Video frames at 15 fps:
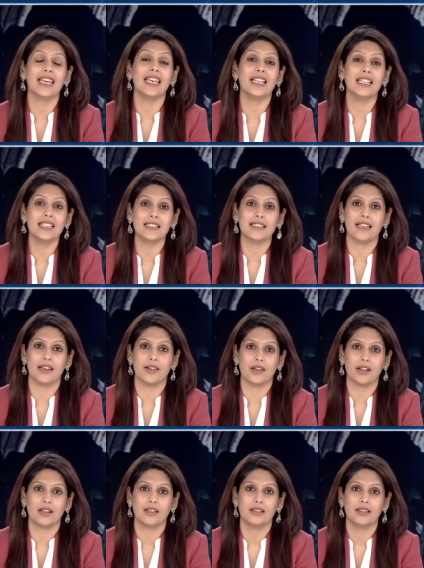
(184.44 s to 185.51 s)
in this
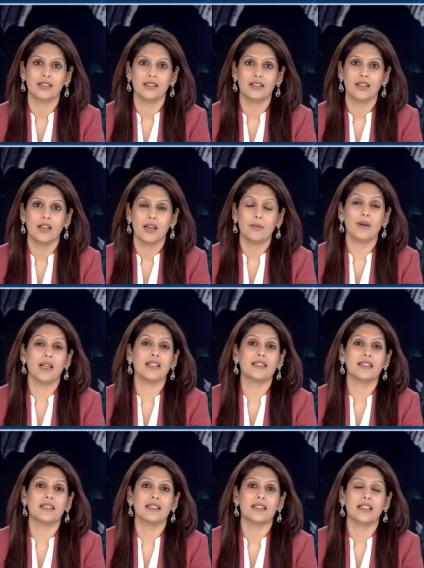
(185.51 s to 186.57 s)
area.
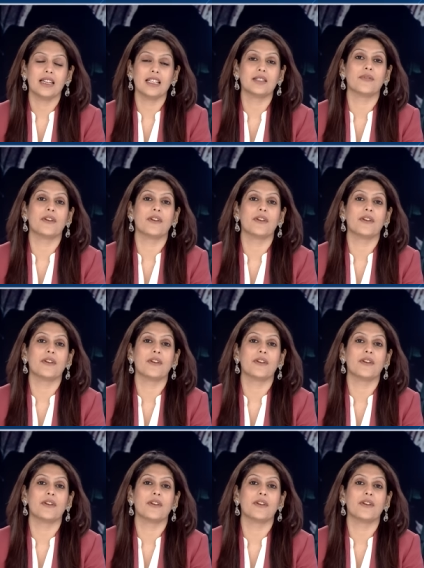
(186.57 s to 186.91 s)
Plus, it's